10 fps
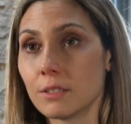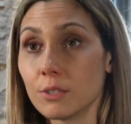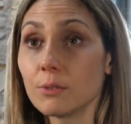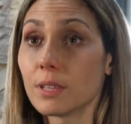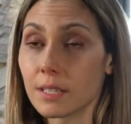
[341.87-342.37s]

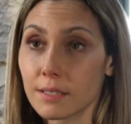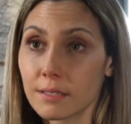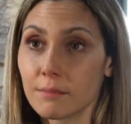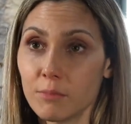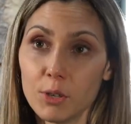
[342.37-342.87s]
do
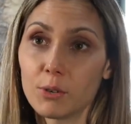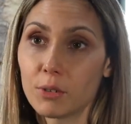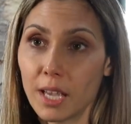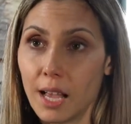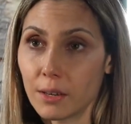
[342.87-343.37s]
this, you go
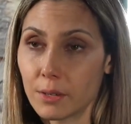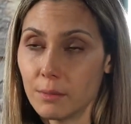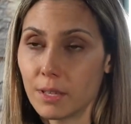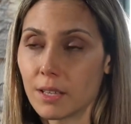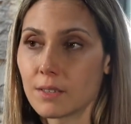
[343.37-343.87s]
to
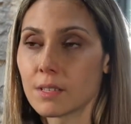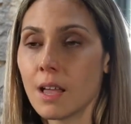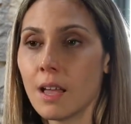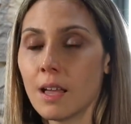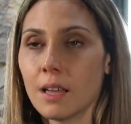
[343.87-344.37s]
Calgary
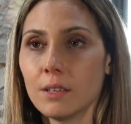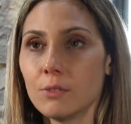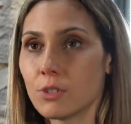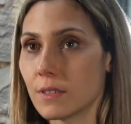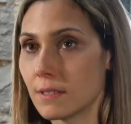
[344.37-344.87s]
because
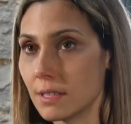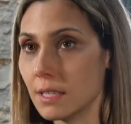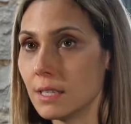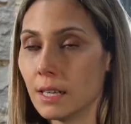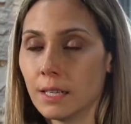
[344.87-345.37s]
you just
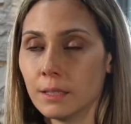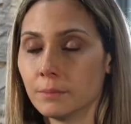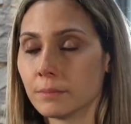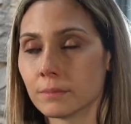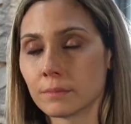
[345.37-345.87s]
see um,